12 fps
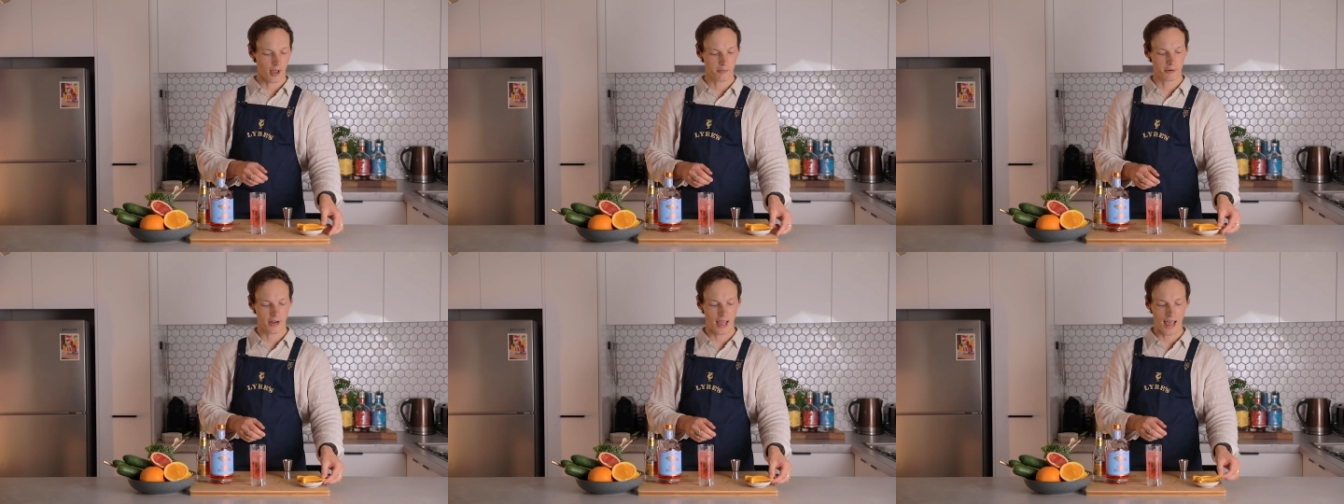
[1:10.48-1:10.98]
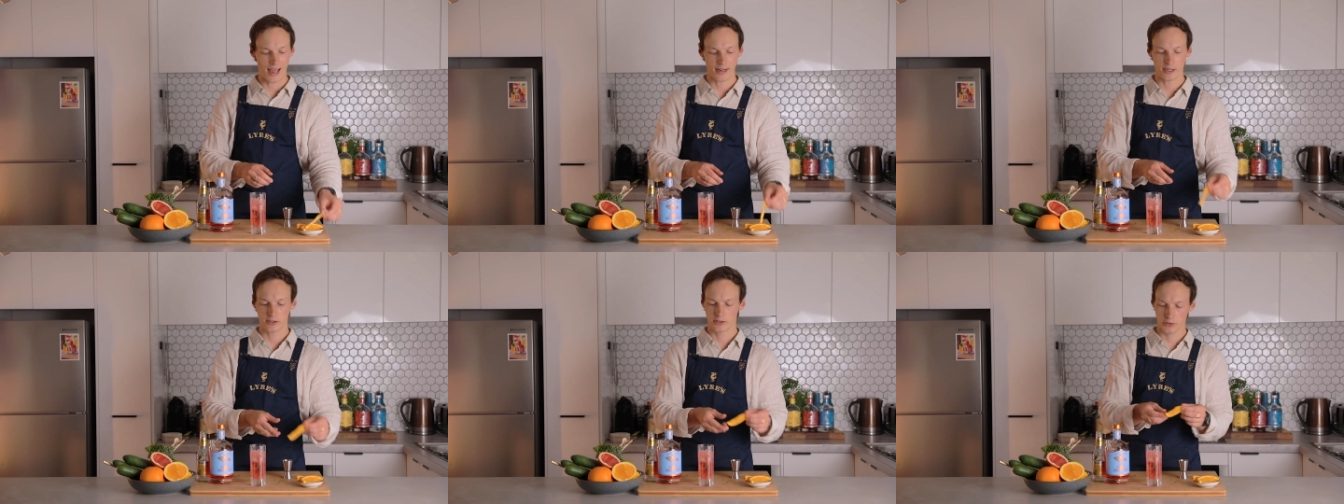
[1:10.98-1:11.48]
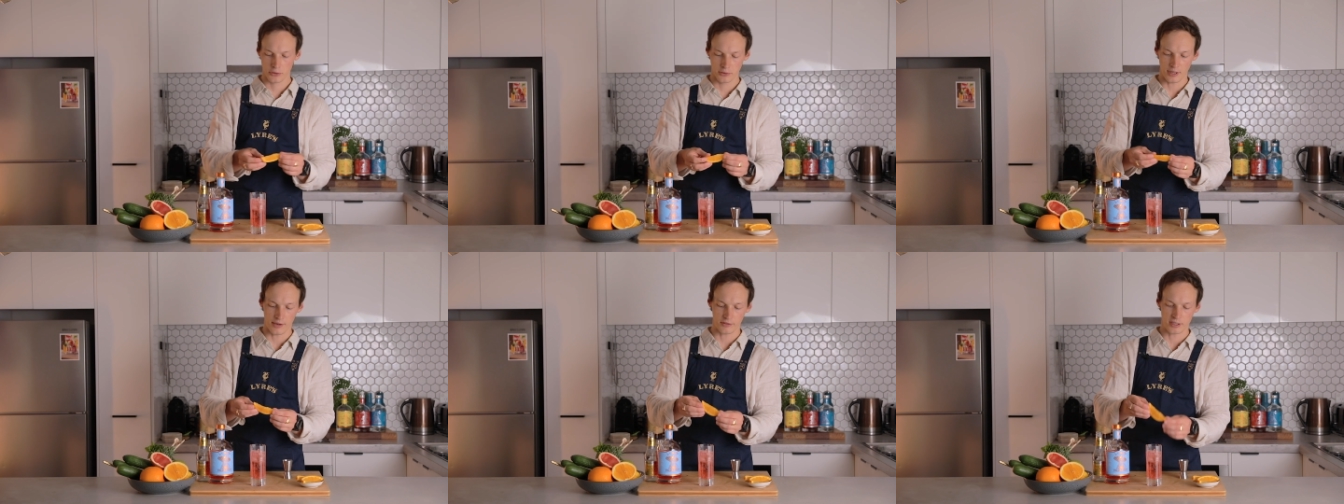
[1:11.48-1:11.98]
I'm going to add in 2
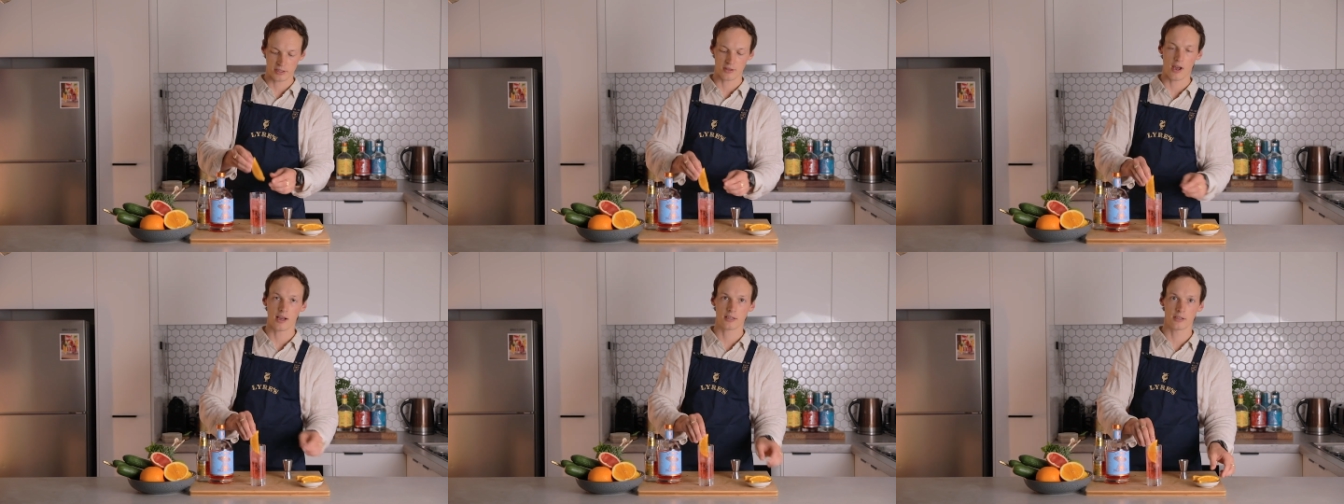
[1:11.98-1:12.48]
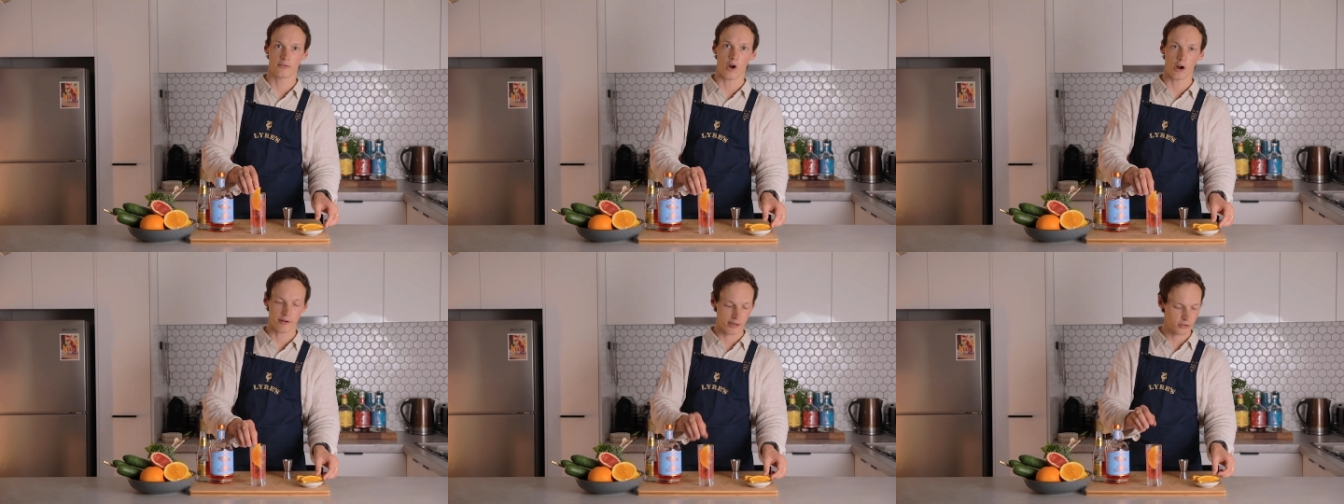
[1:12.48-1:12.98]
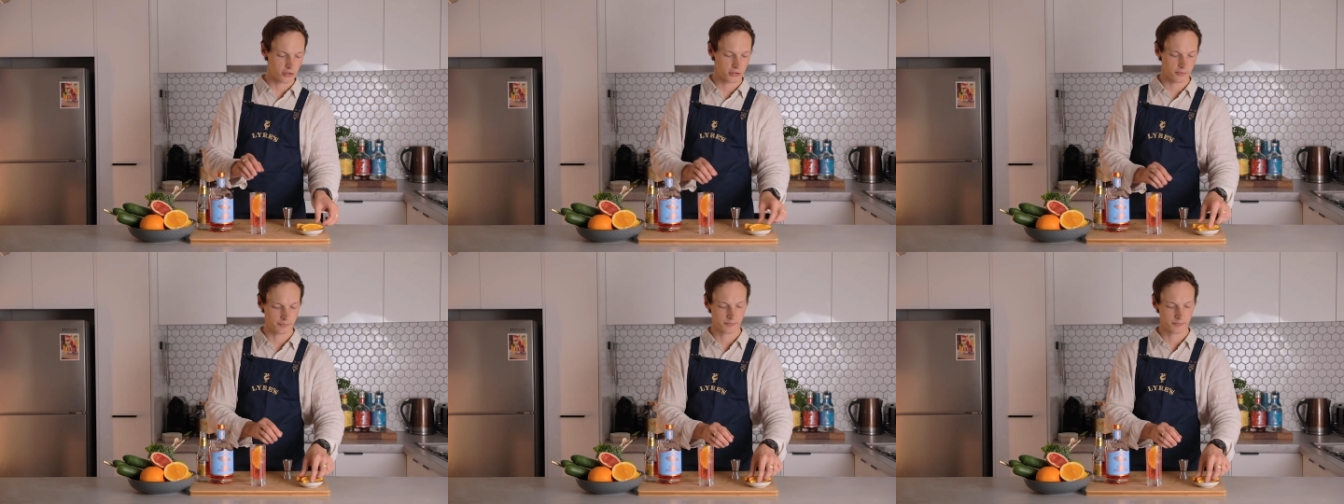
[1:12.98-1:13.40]
lovely slices of orange.